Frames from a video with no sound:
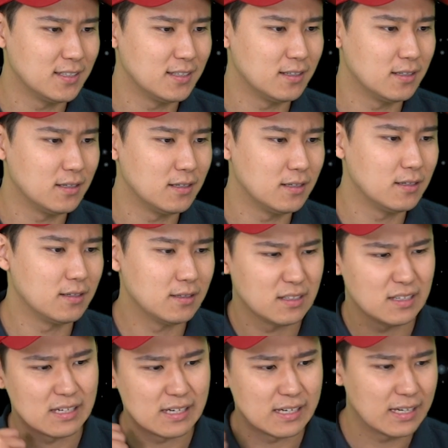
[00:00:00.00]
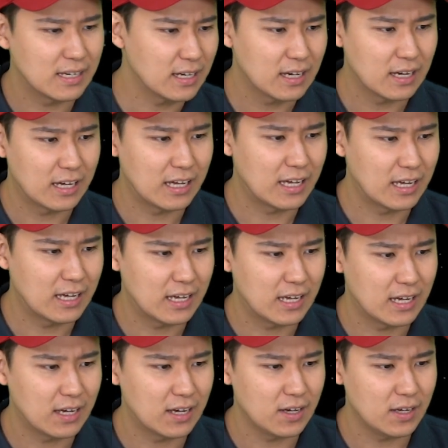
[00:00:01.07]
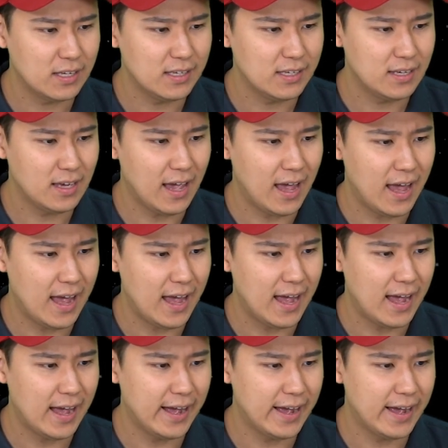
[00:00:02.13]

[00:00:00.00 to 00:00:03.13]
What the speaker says: No one is speaking in this clip.